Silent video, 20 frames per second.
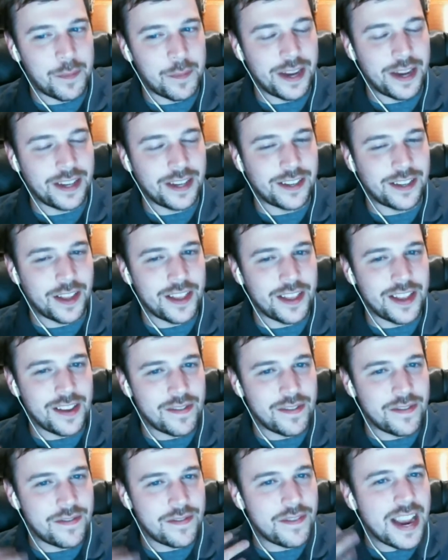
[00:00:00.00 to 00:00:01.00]
based on the
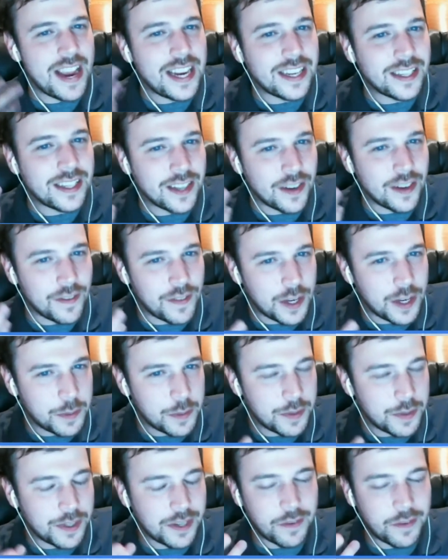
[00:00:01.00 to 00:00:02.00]
face of the
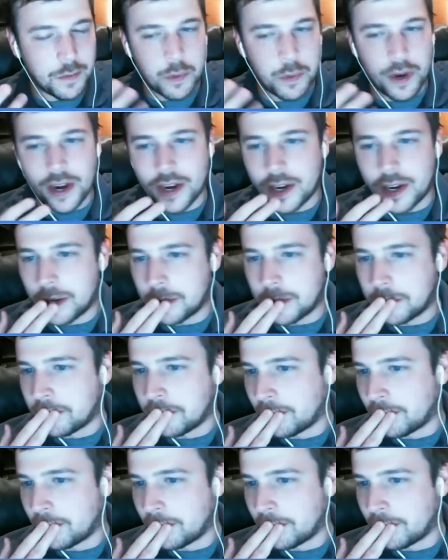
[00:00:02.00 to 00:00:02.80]
specific predator.